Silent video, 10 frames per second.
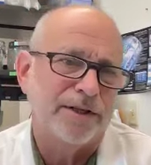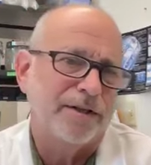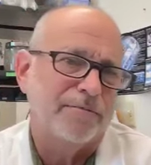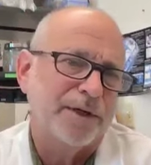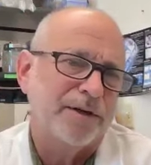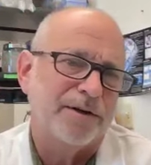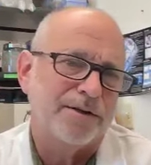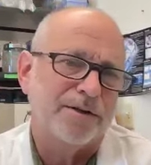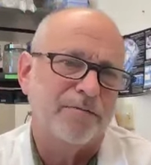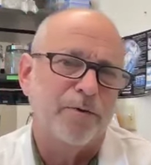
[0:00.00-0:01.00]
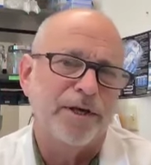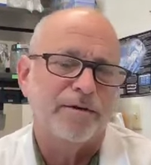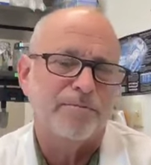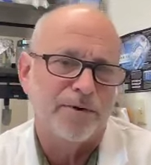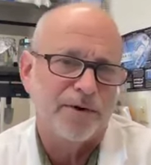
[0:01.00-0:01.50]
in, because if we
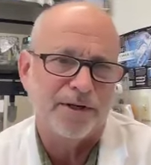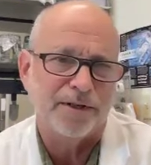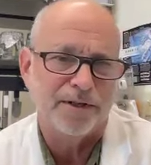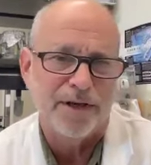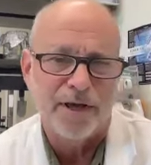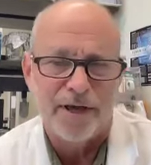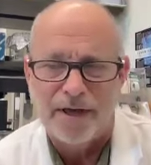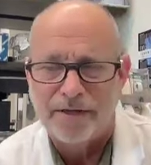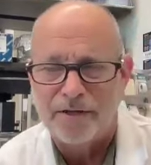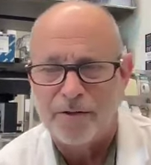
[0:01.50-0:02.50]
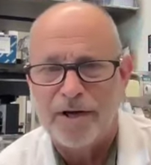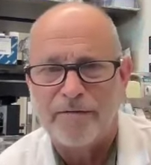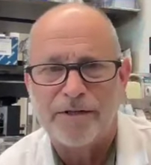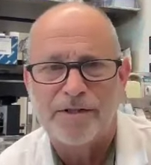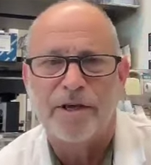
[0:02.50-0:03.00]
can predict that you have
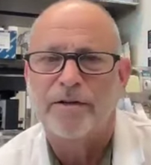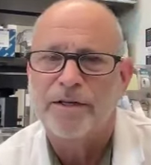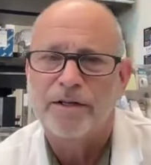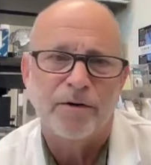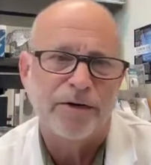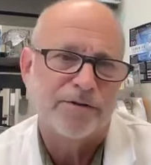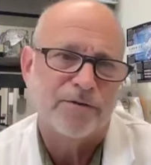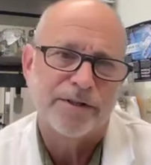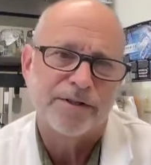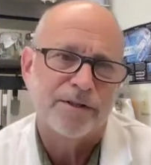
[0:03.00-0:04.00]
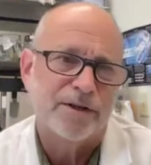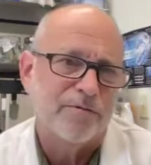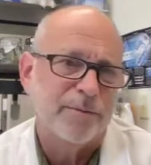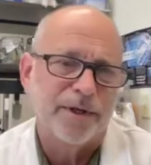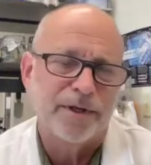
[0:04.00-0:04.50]
a slightly increased risk of
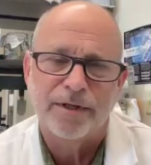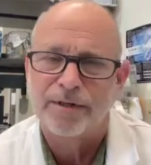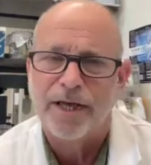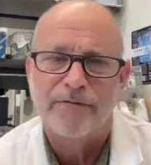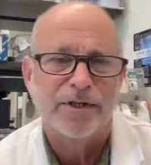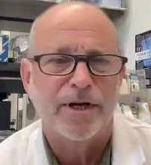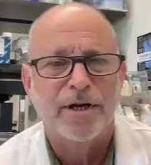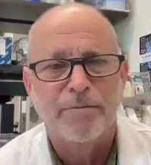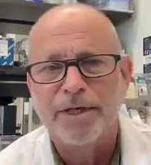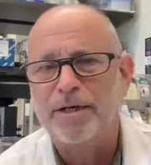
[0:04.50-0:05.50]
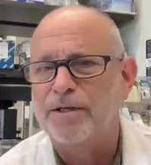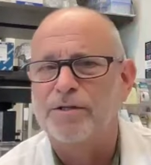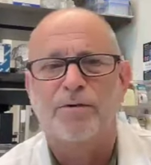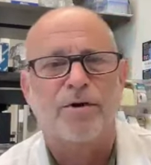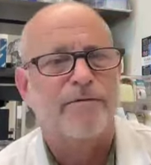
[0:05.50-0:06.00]
having
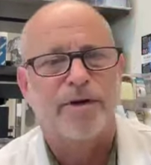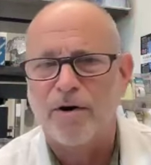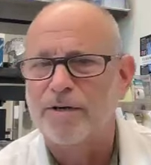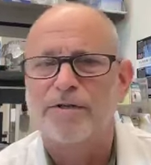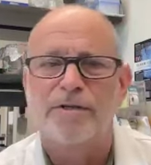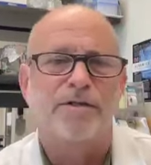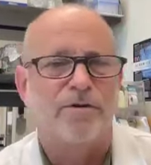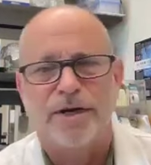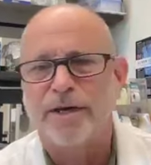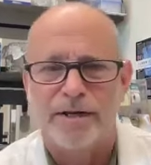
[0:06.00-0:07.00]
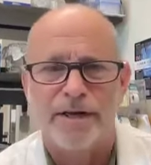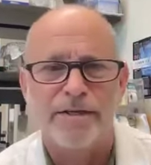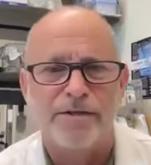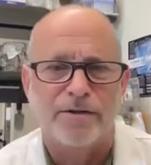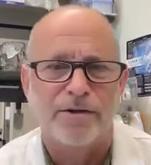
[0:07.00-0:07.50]
diabetes or having heart disease or getting
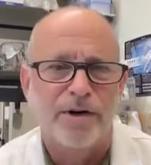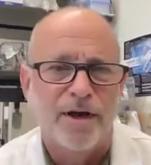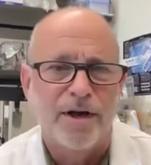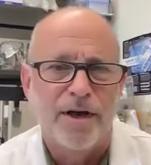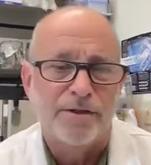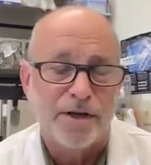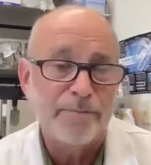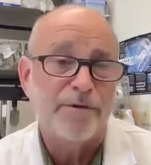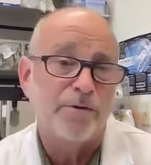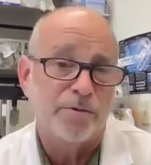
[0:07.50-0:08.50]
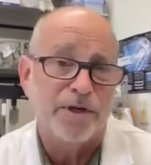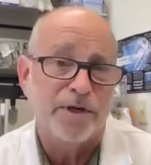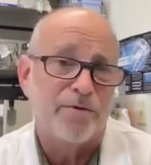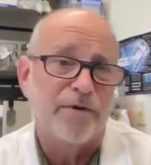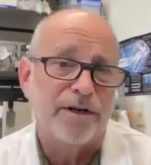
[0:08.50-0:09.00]
cancer, some of those we can
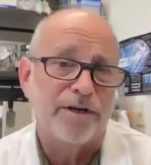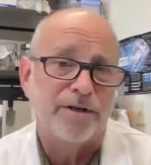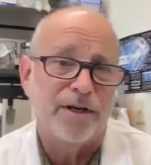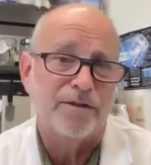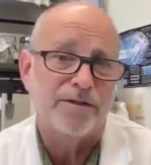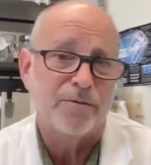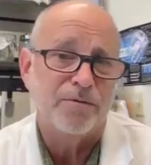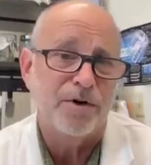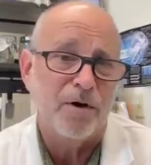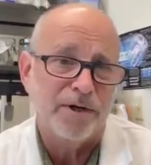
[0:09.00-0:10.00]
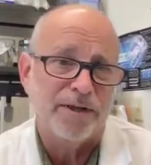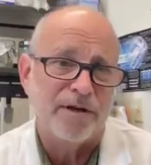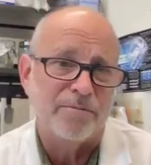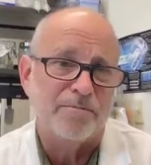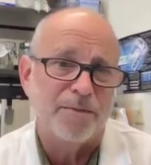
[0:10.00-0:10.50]
prevent. And so knowing
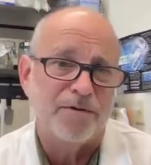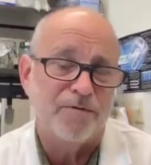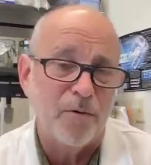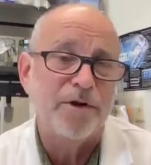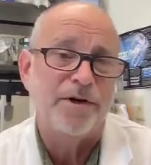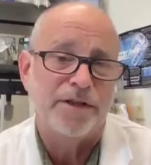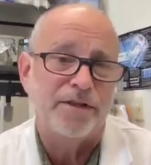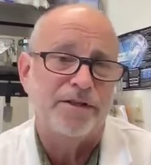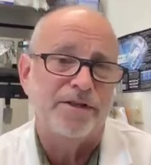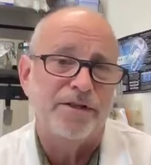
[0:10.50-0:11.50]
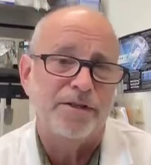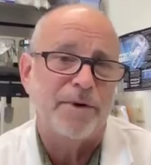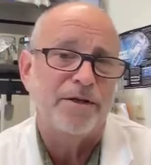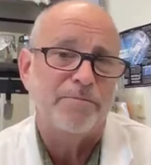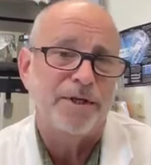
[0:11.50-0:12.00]
that before you get the disease
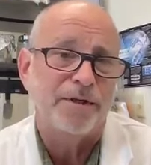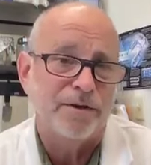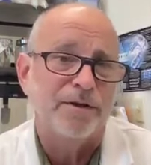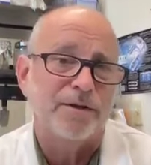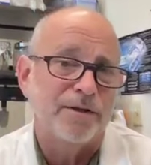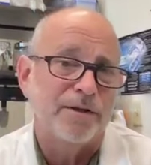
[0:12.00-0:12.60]
might be good.